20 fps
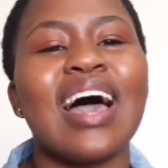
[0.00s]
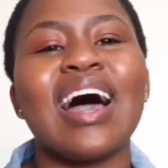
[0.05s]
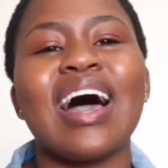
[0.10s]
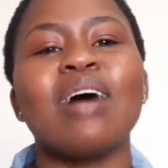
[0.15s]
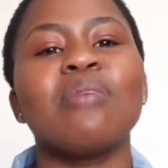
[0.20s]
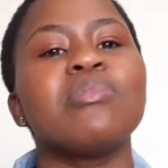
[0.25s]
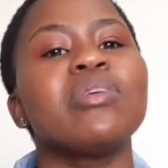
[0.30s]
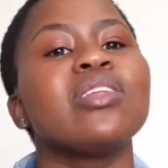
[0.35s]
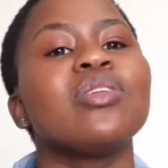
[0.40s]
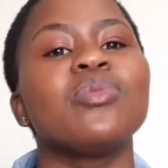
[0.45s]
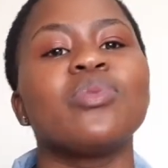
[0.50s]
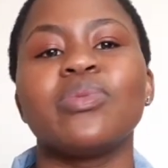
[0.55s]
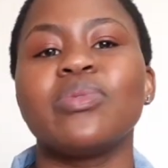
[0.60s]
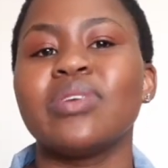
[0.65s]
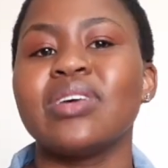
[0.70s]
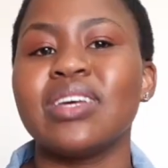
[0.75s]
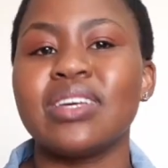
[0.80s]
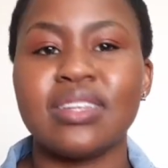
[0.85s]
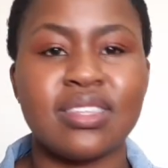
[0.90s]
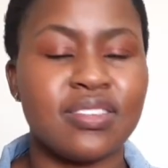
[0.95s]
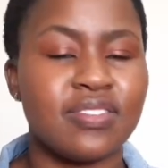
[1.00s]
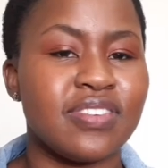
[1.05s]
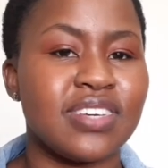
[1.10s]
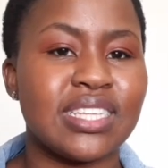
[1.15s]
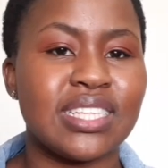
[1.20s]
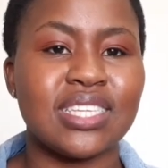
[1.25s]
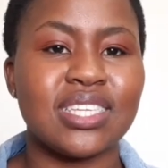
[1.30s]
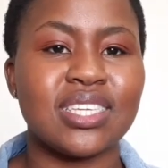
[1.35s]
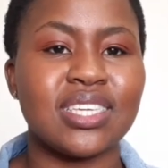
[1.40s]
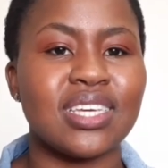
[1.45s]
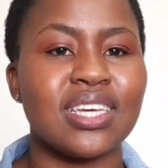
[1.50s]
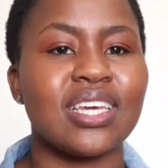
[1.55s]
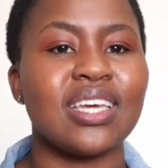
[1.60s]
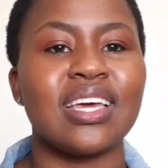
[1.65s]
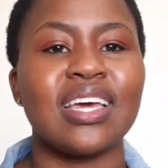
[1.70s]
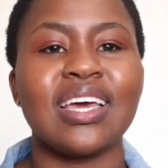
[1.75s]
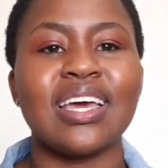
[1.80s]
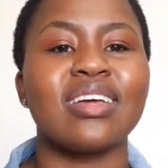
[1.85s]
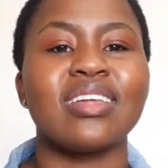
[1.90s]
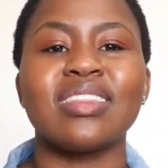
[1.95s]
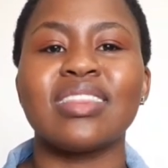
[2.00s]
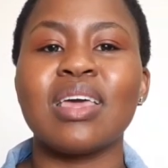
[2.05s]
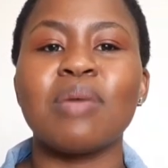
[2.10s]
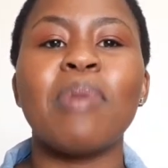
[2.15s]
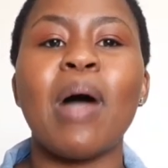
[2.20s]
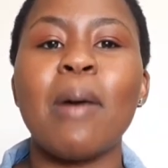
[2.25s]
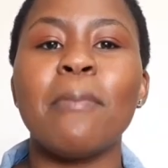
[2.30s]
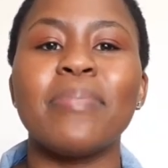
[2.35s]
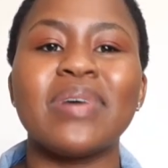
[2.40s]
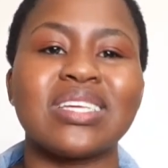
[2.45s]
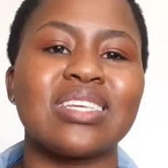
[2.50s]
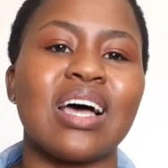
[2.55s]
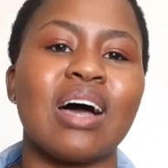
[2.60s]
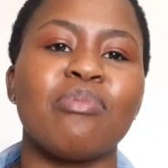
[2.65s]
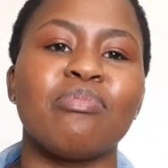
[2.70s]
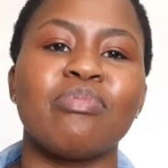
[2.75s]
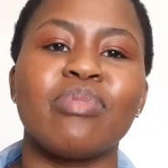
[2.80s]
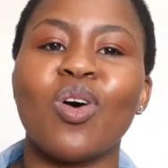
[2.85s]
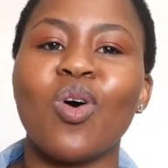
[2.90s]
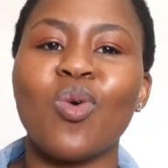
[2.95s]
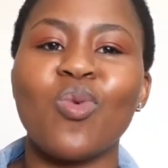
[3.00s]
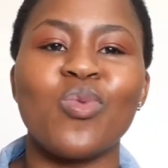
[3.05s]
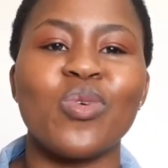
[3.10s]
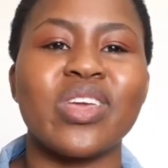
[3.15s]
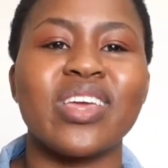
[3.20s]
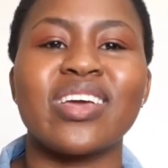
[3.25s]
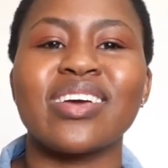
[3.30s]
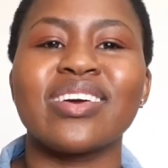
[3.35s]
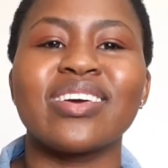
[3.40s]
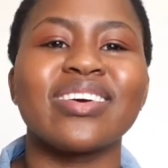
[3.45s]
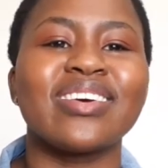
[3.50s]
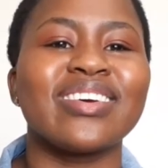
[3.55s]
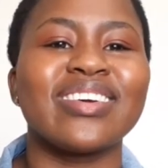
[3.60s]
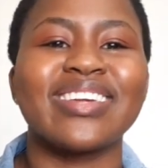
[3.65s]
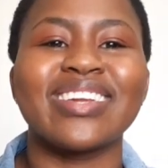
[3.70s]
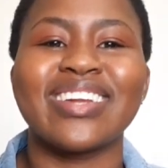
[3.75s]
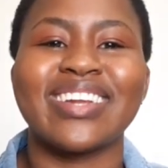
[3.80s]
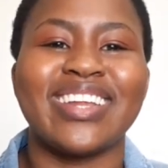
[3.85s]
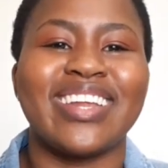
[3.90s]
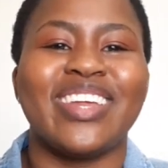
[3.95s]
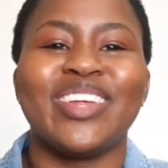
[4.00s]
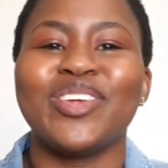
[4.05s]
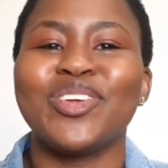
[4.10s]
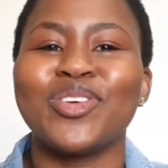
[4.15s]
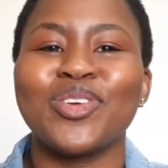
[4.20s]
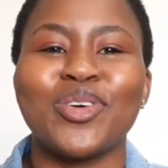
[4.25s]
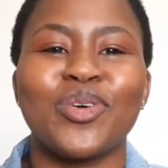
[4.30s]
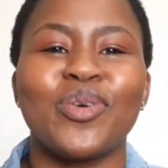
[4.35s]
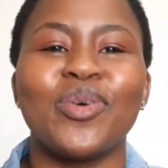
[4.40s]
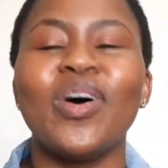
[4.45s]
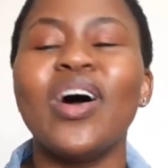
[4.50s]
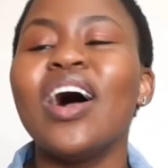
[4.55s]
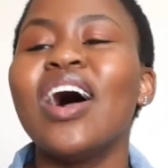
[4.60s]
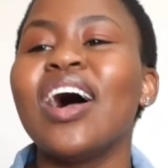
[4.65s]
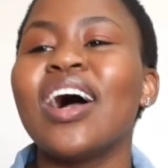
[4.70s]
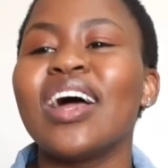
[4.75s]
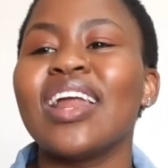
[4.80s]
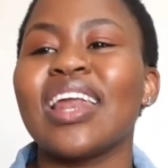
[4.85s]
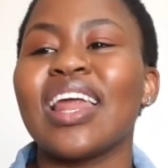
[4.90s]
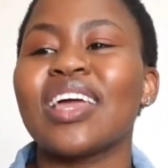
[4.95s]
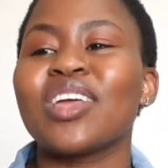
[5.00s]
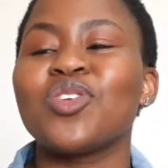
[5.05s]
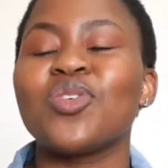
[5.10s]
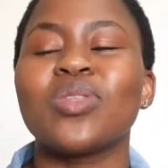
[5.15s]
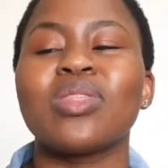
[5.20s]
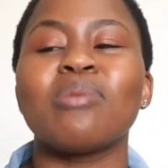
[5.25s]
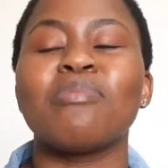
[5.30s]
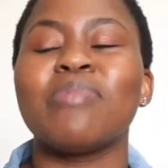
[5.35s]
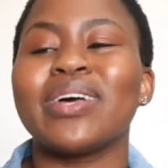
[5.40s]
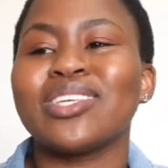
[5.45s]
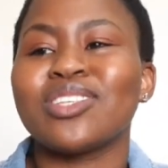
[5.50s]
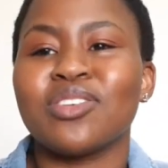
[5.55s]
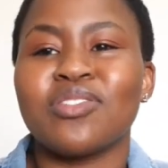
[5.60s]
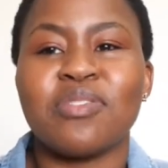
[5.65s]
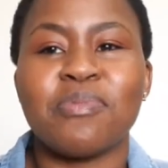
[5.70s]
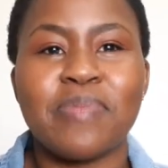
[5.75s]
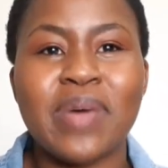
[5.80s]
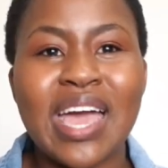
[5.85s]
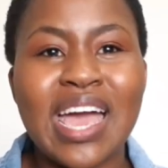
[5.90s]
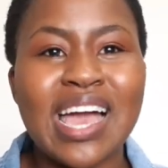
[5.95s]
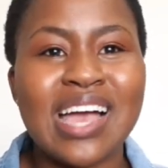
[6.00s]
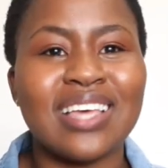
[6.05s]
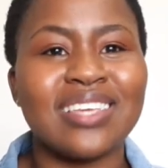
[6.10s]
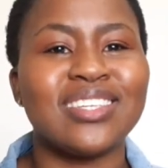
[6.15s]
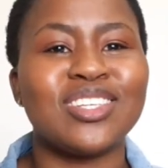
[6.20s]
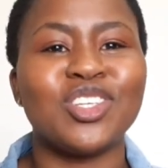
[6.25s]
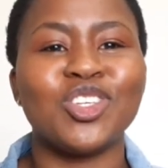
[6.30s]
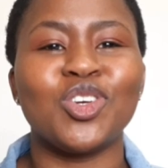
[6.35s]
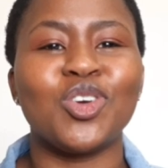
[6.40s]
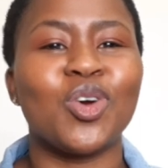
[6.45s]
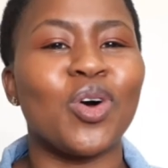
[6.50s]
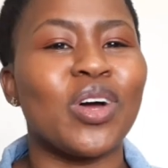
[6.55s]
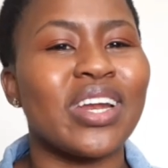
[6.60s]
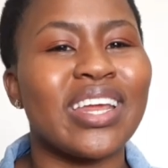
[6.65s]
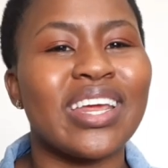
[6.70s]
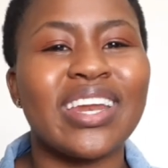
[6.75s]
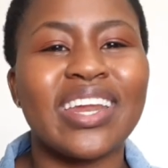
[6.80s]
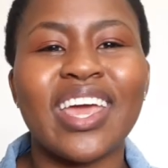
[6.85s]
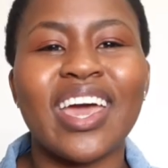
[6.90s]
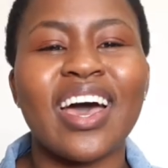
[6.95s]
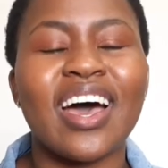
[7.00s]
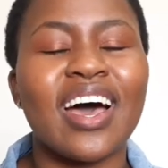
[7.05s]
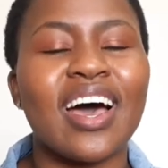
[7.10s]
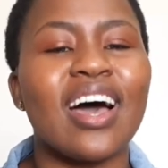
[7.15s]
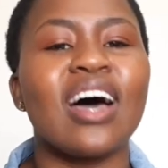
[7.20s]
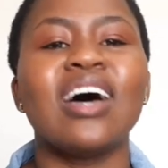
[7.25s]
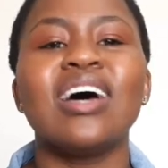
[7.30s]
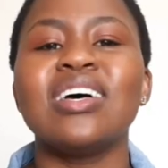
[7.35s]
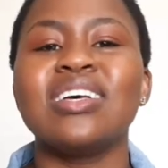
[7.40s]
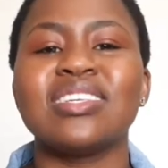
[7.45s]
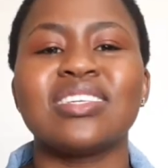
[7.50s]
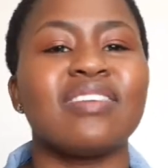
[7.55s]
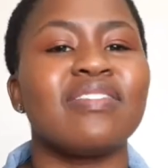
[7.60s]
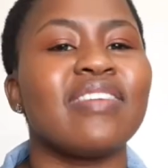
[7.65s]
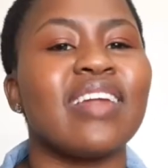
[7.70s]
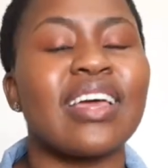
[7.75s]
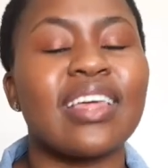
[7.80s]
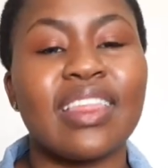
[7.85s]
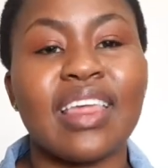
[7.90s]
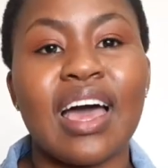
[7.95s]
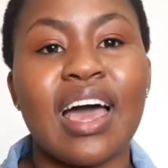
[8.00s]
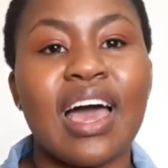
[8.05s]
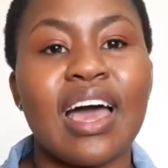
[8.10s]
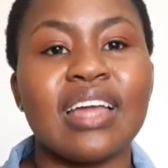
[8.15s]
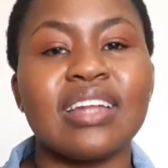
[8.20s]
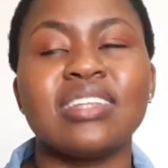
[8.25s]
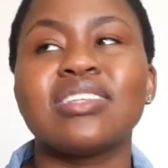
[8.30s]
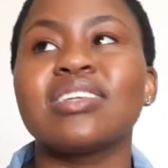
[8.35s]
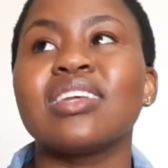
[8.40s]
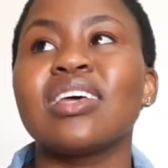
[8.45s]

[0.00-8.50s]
I mean, it's Wits. They pump us up a week, you know, like you're the best of the best, you got in here, stuff like that.